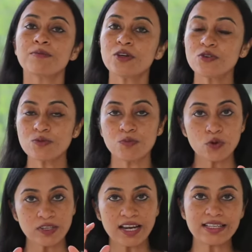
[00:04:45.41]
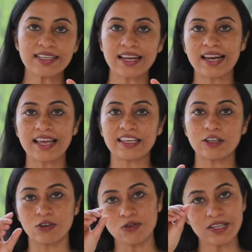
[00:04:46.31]
because both are gel
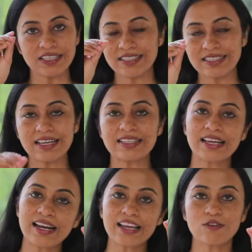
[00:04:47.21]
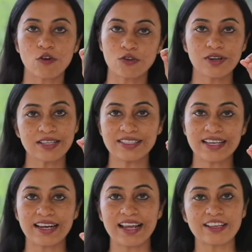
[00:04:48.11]
like, you know, raisins are gel like, water is
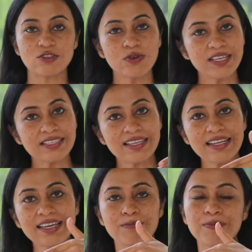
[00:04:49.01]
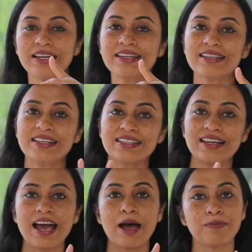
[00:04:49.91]
gel like, so easily
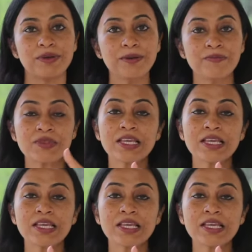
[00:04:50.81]
penetration happen,